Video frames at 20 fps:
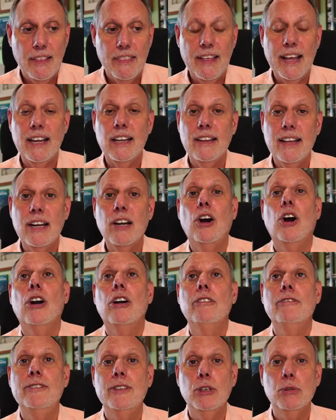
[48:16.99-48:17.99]
That that
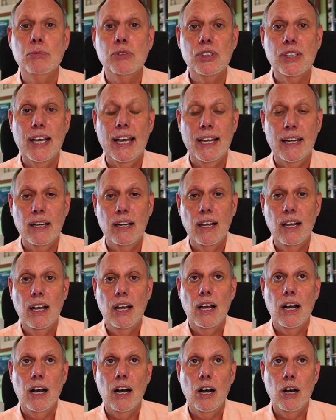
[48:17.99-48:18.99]
horror films can
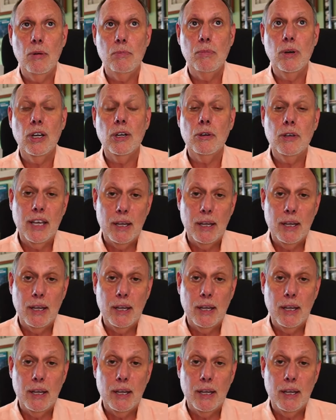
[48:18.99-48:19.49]
um,